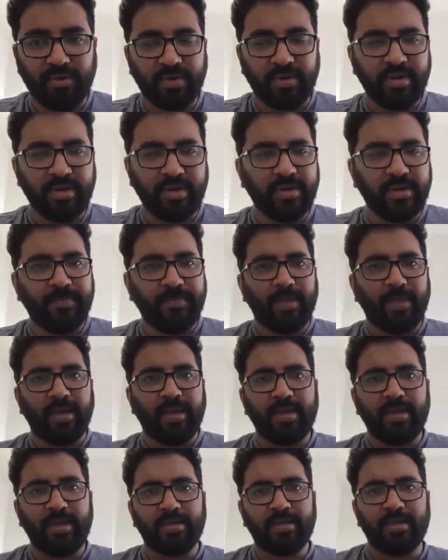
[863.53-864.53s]
And uh,
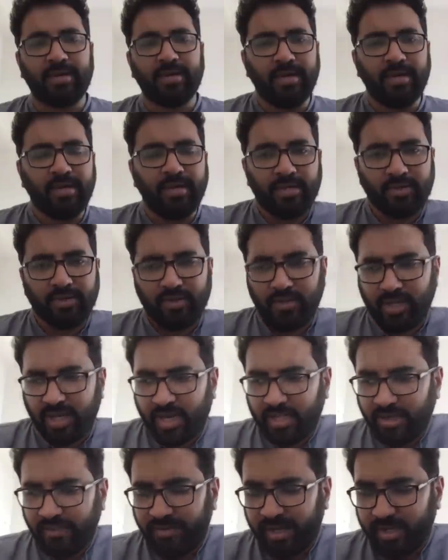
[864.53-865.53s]
so the other
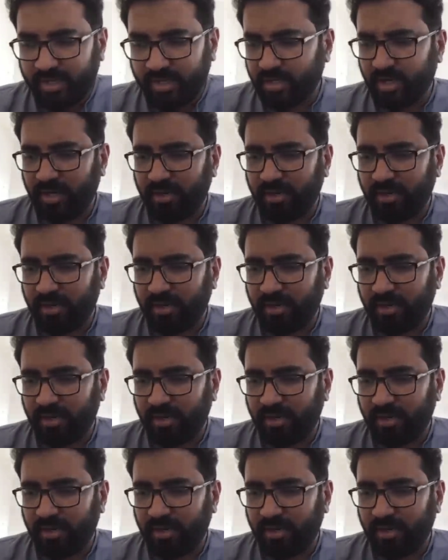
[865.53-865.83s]
factors which uh,